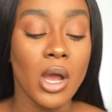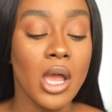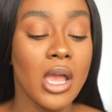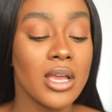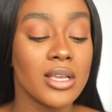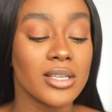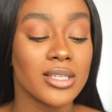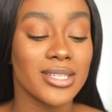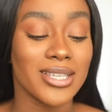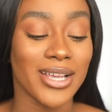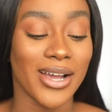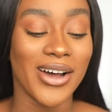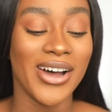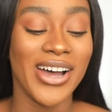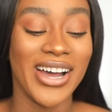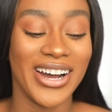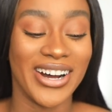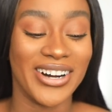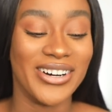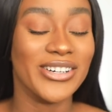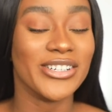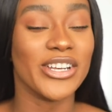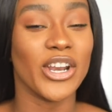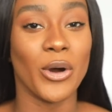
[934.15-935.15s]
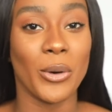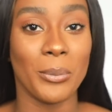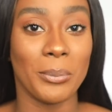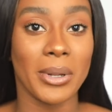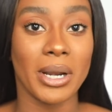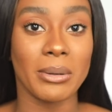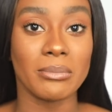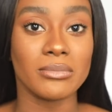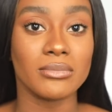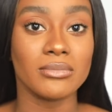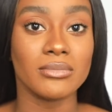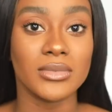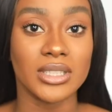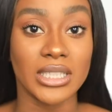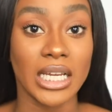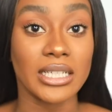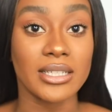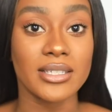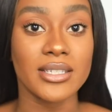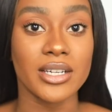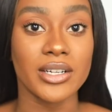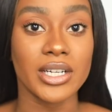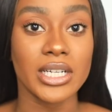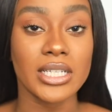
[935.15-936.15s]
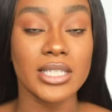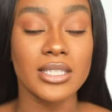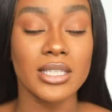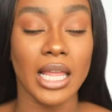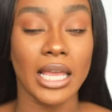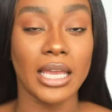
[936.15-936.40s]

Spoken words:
So, no, but I'm dead serious.